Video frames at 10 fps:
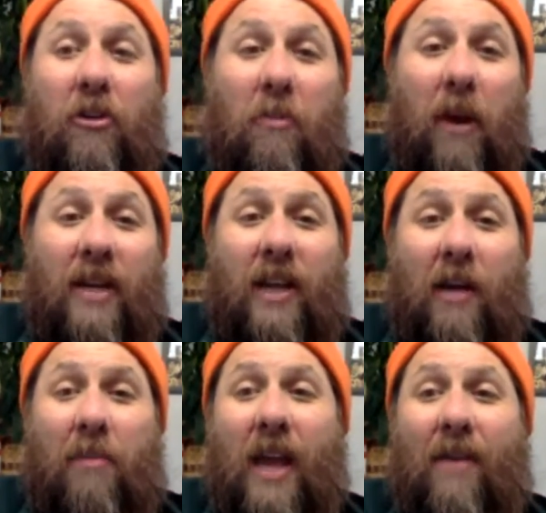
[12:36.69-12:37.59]
you might
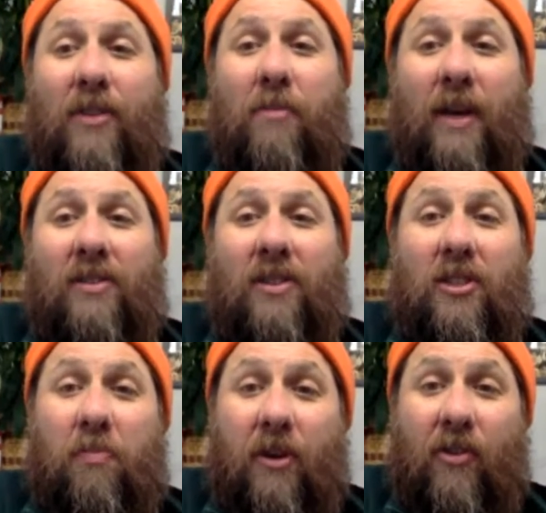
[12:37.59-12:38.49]
not be having the best
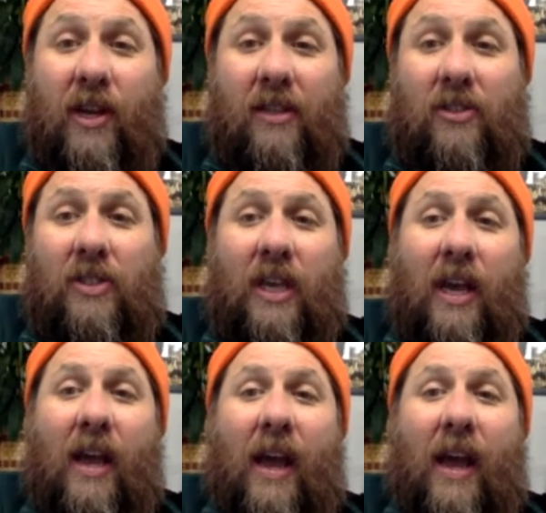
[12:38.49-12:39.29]
experience.